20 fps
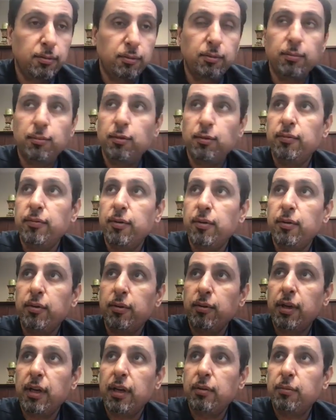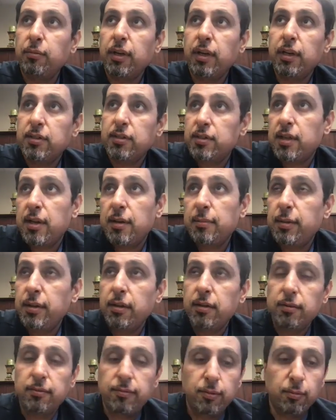move, or we can stop
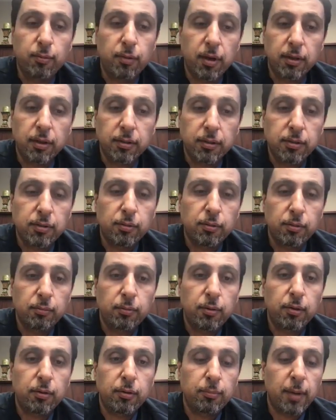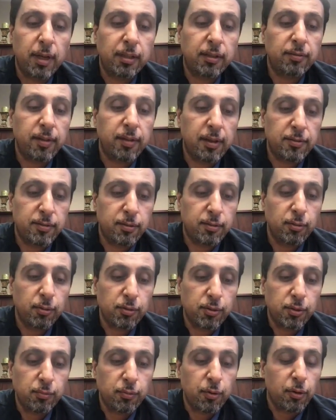here if you want. So we're on mitral valve
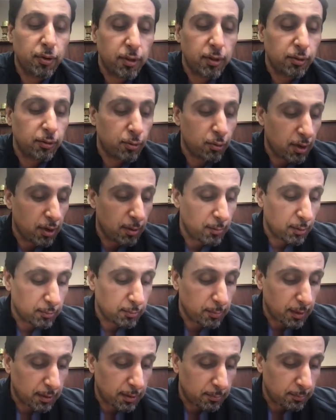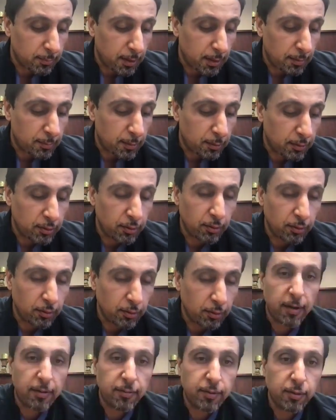stenosis. We already talked about aortic
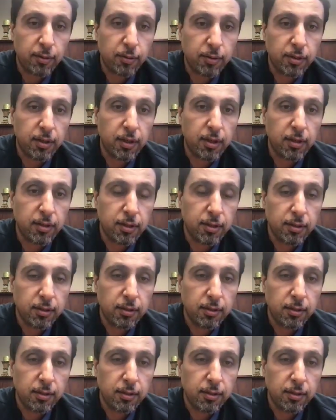valve regurgitation.